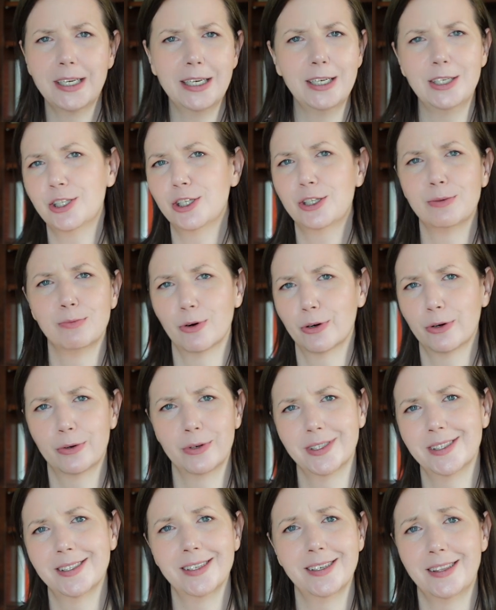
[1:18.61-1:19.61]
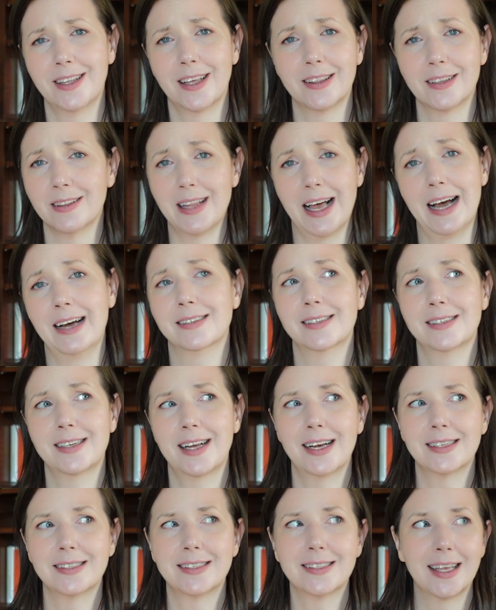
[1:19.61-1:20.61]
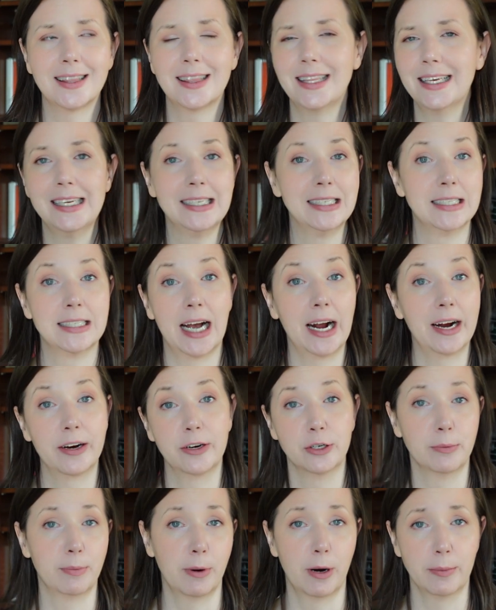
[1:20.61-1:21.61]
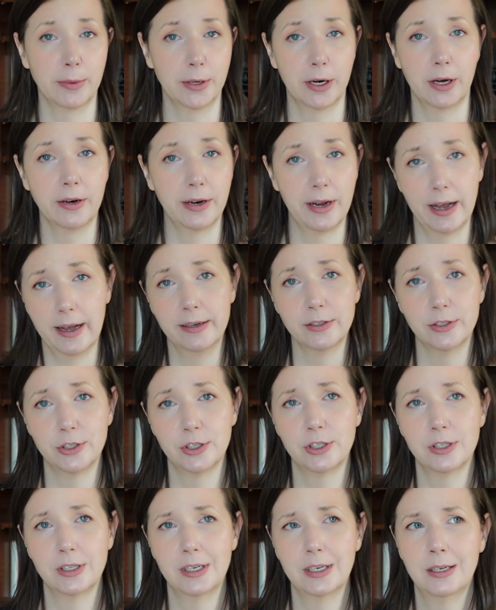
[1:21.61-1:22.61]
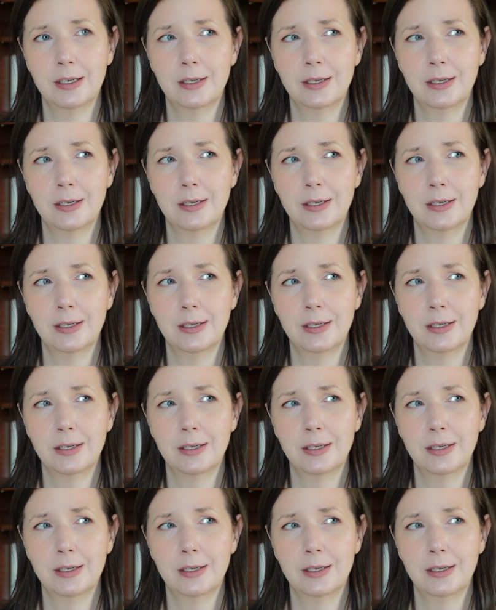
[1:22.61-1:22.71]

each more grisly than the last, has set the entire department on edge.